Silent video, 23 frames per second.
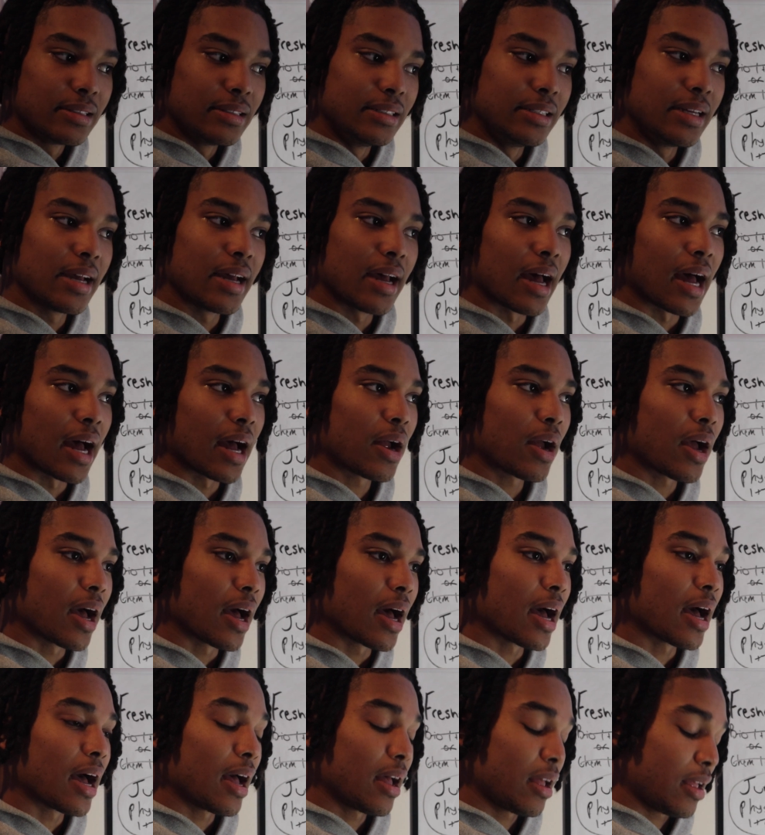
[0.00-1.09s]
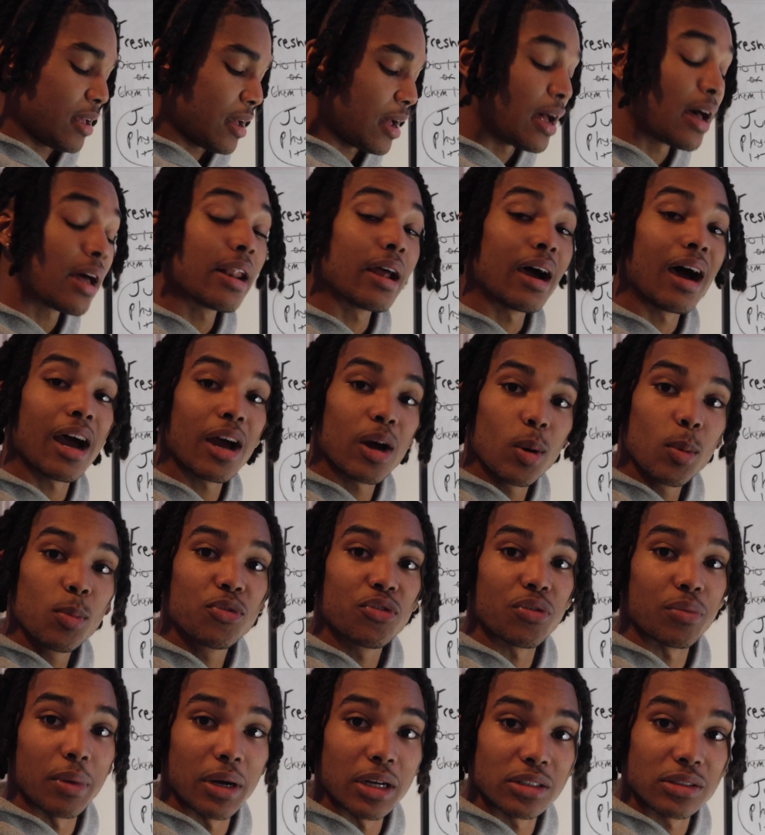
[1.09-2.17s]
Yeah, I had high
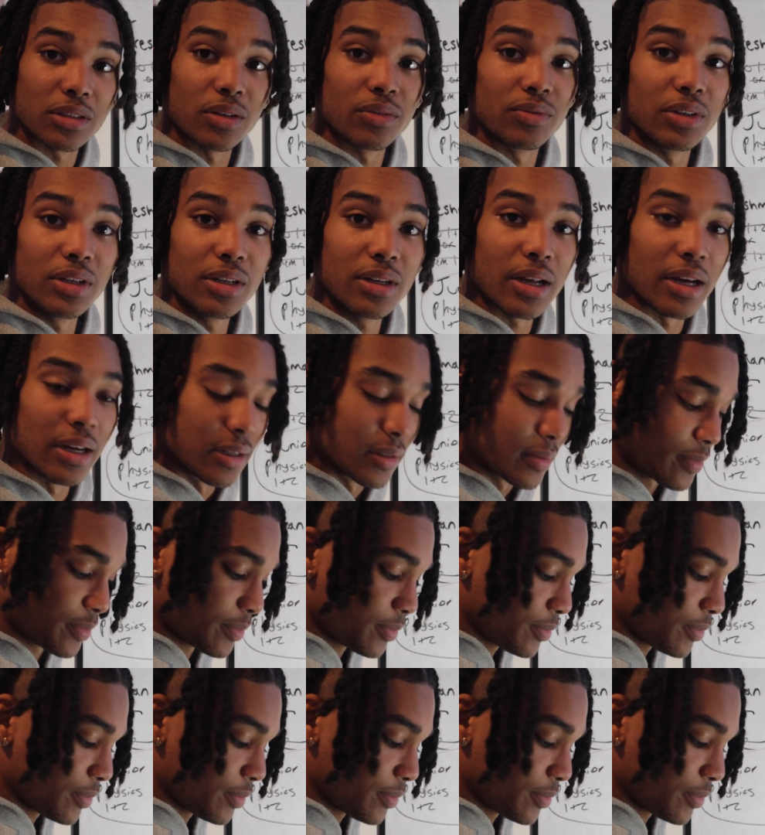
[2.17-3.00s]
hopes for myself, didn't I?